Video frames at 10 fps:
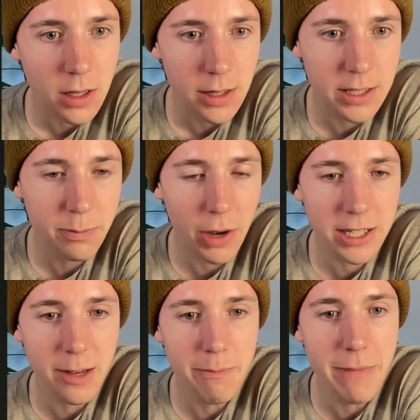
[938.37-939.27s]
Let's apply
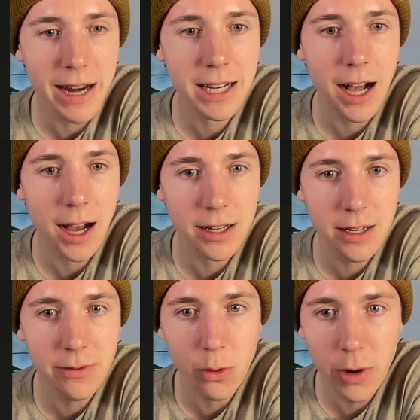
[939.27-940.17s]
some
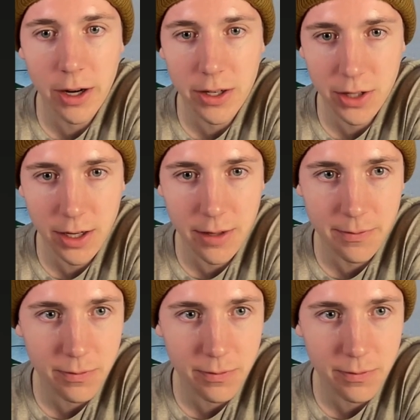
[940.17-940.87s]
metacognitive awareness here.